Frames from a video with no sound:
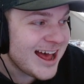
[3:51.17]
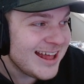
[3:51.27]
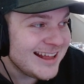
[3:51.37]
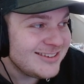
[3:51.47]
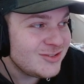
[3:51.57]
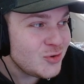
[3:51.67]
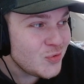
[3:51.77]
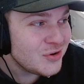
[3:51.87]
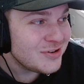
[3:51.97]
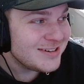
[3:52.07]
That's
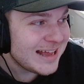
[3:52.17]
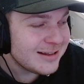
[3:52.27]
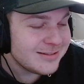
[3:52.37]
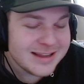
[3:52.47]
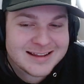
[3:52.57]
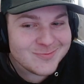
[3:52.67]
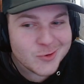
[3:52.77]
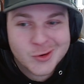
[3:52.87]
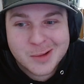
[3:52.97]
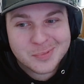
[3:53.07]
200. They're
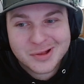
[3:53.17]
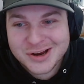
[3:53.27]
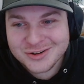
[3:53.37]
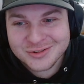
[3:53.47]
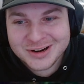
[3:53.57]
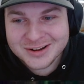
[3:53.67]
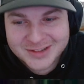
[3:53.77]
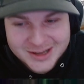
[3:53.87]
not playing around. They